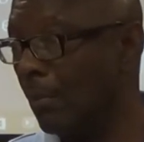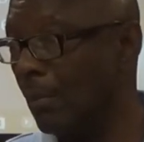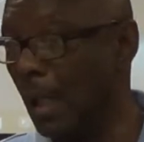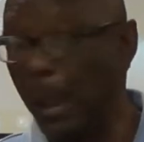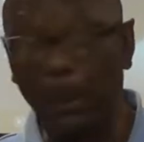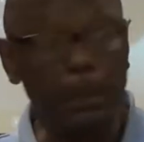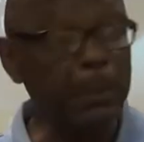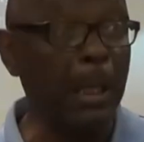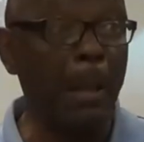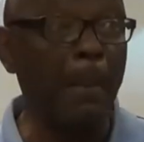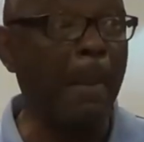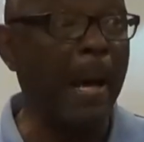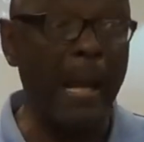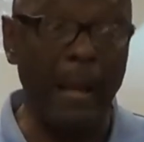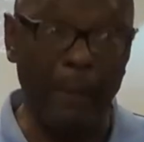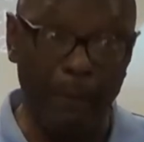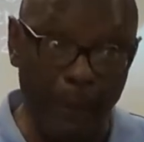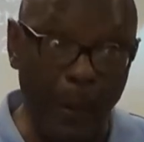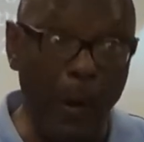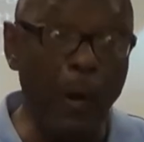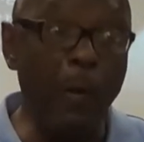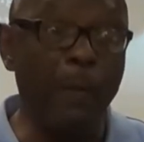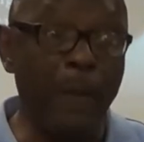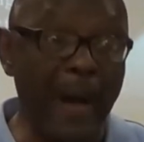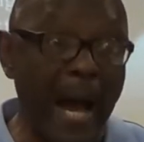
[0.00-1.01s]
I'm talking about at
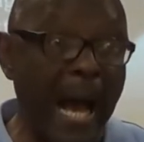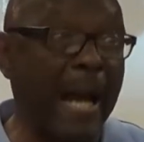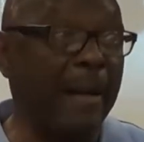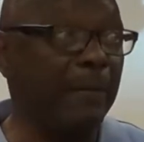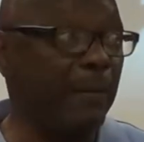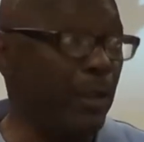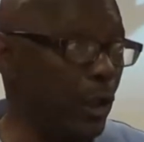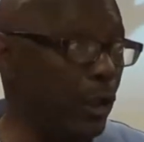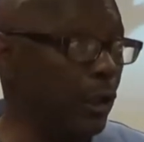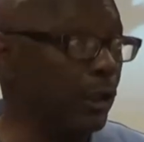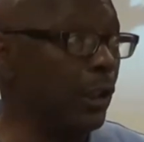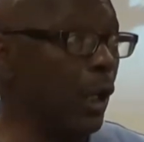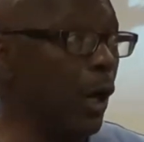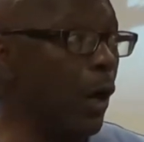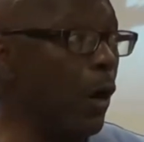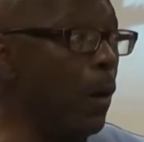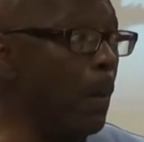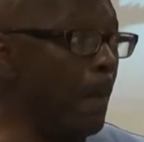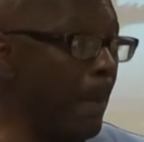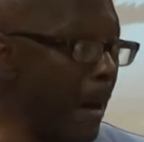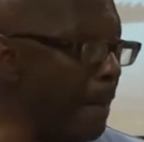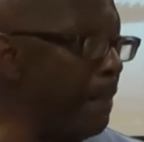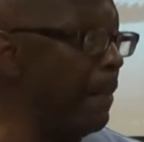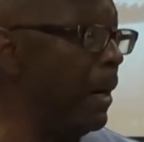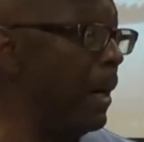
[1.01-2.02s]
4 or 5 years
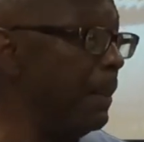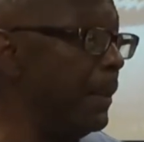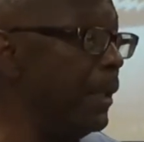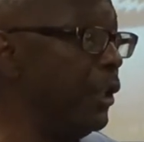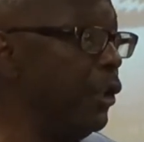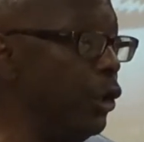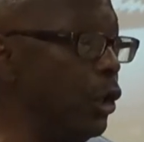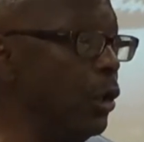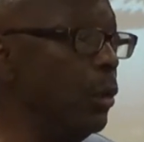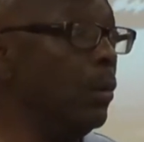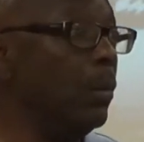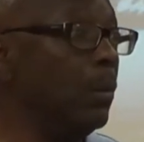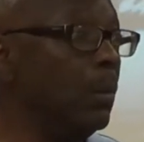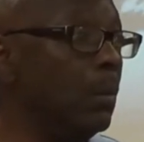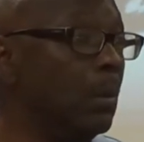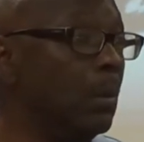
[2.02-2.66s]
old, my mama knew.